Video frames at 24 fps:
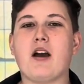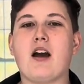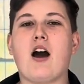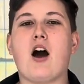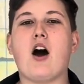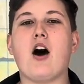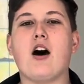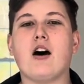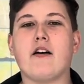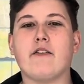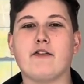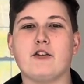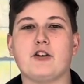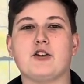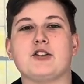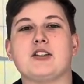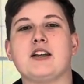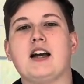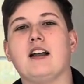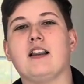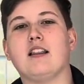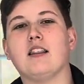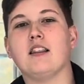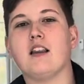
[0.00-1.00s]
offers
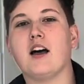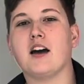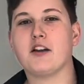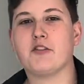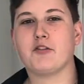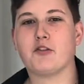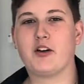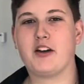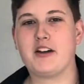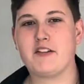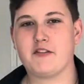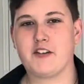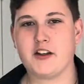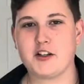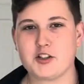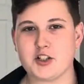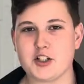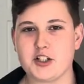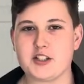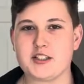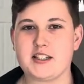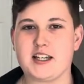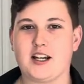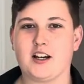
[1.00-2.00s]
a lot of great
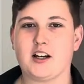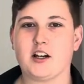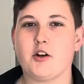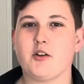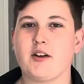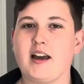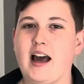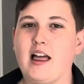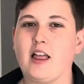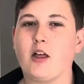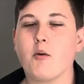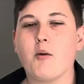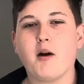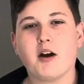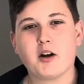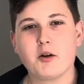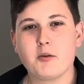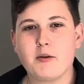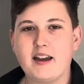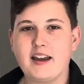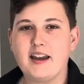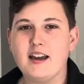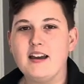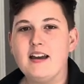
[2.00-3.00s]
features here in Ocala
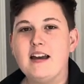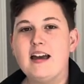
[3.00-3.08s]
Waterway.